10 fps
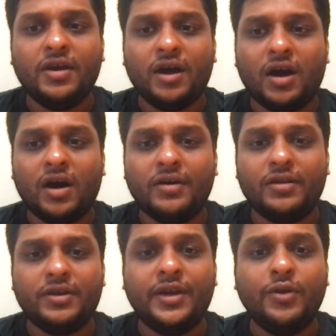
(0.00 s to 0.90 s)

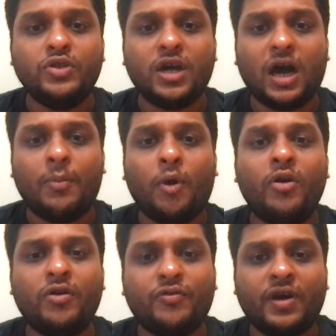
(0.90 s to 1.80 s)

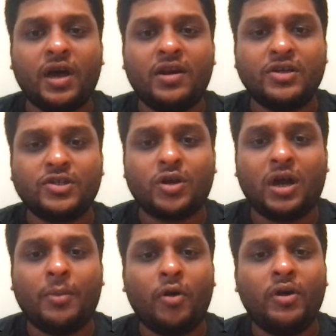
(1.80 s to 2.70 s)
amount of colors or
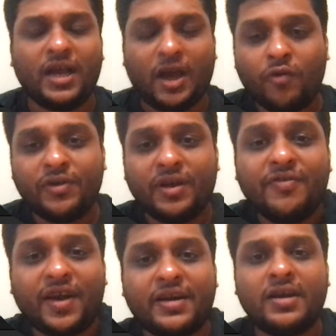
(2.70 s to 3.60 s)
amount of
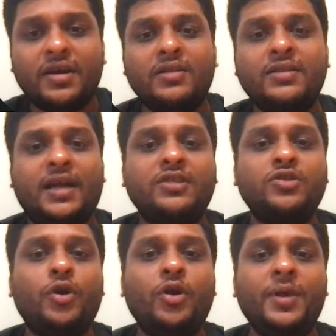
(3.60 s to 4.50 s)
effect that is
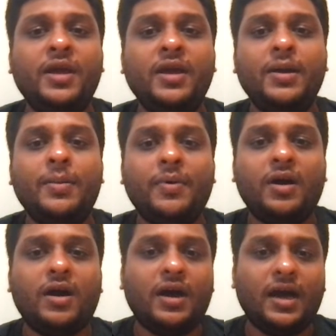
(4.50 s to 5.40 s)
going to be
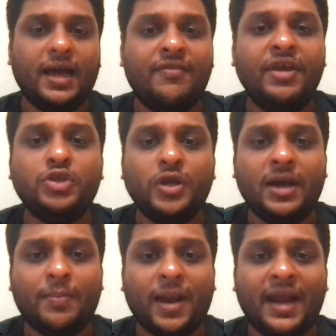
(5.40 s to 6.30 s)
eventually
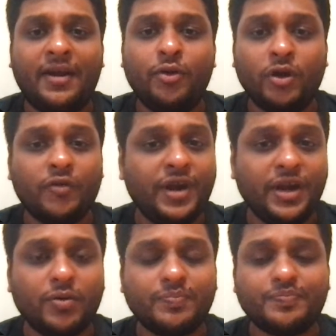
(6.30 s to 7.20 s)
applied to your video.